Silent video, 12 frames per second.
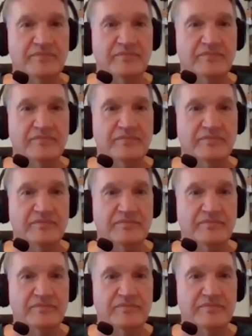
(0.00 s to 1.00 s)

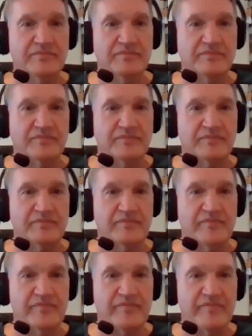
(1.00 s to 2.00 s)

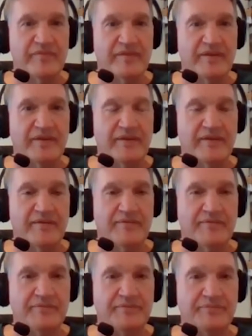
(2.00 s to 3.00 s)

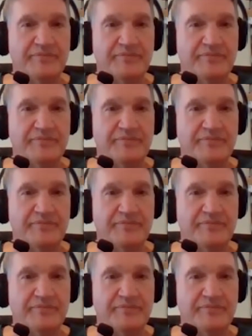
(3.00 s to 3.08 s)
(not speaking)